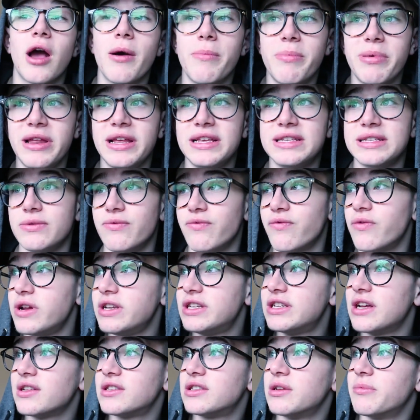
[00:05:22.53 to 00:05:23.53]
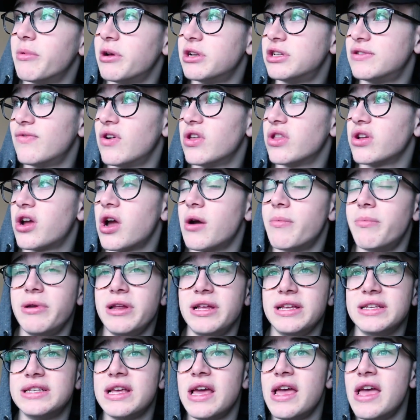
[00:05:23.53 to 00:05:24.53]
companies and reach out to a bunch of other
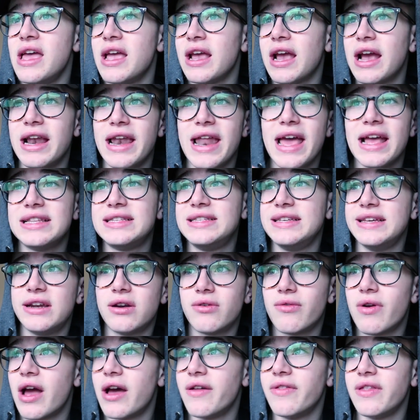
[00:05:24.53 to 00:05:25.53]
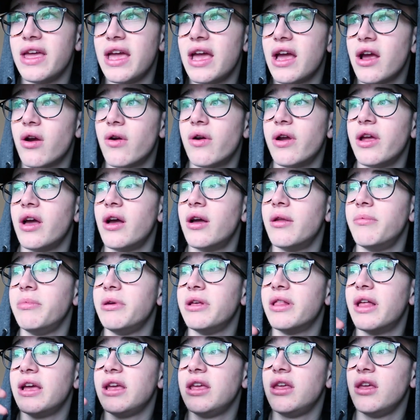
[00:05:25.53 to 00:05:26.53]
companies connected around the area and
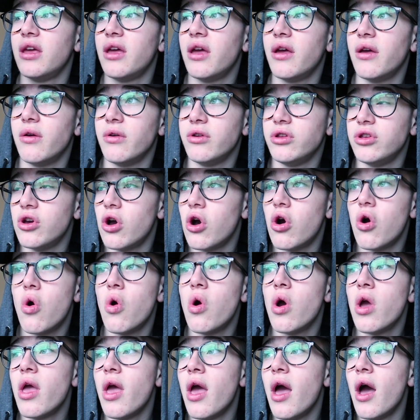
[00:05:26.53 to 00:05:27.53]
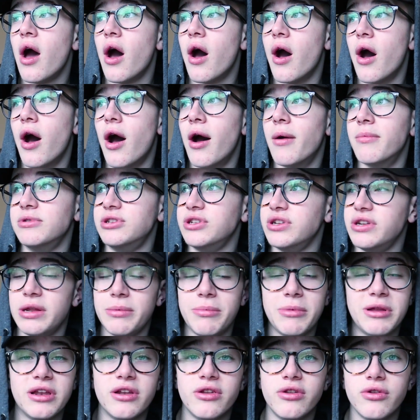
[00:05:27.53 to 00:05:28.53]
be like, yo, um, do you
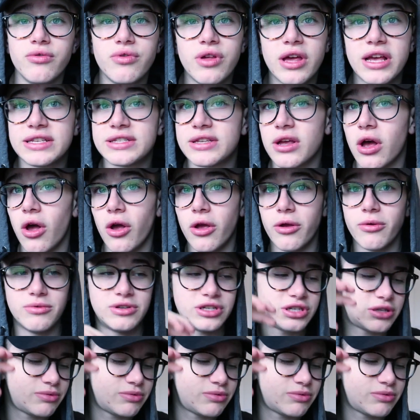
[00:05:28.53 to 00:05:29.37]
need me to do this? Oh,